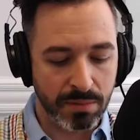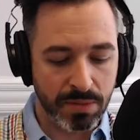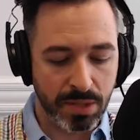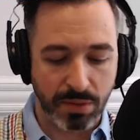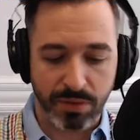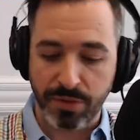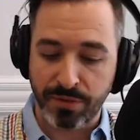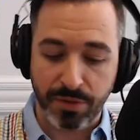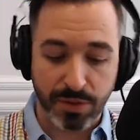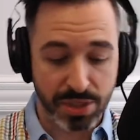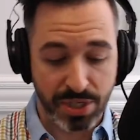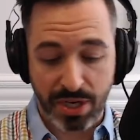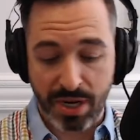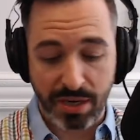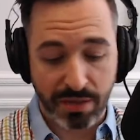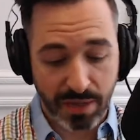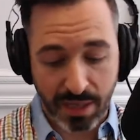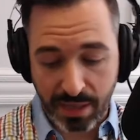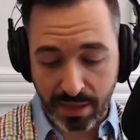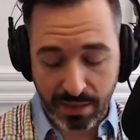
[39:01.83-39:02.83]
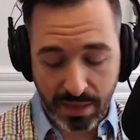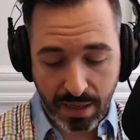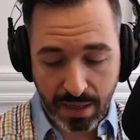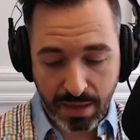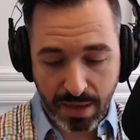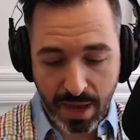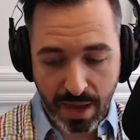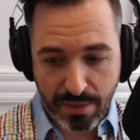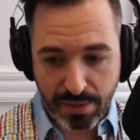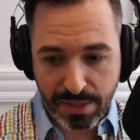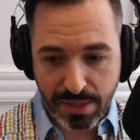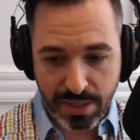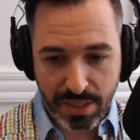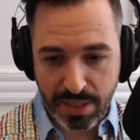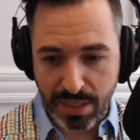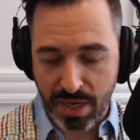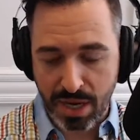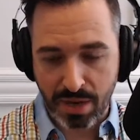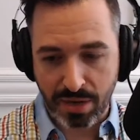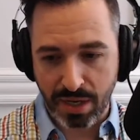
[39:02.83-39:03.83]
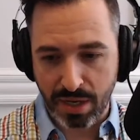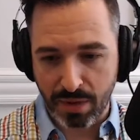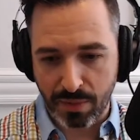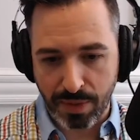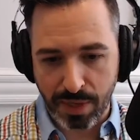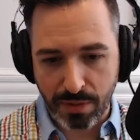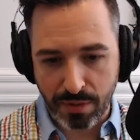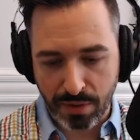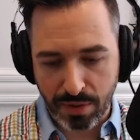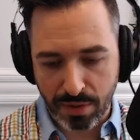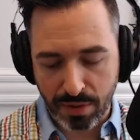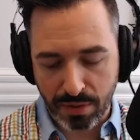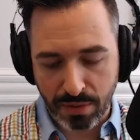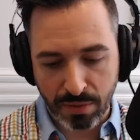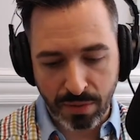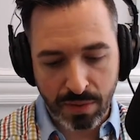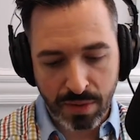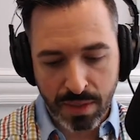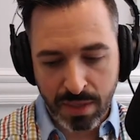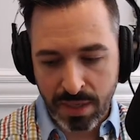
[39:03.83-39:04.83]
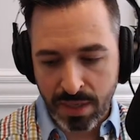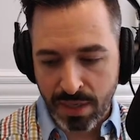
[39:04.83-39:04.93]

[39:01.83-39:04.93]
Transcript: So the first year I was CEO, we grew